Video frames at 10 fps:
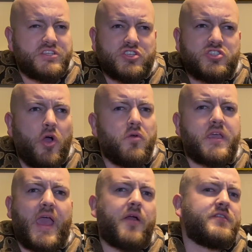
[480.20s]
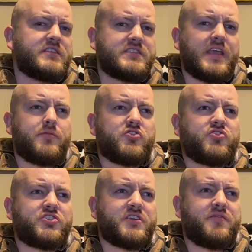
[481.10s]
just don't carry the same
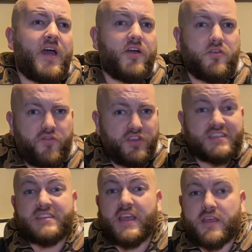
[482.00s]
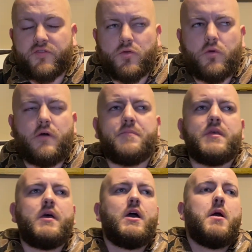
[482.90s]
nutritional value for your snake, if you will.
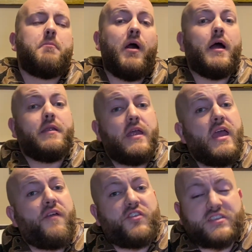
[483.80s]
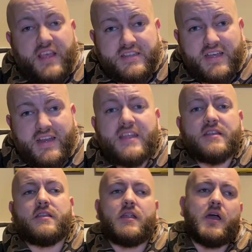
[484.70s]
But if your snake's not
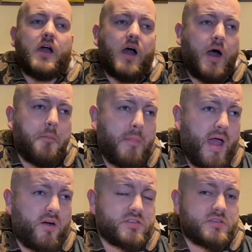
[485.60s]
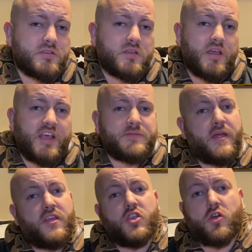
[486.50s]
eating, a mouse is better
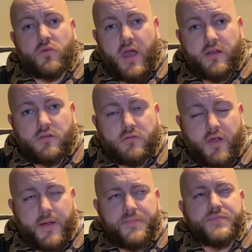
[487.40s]
than no rat, right?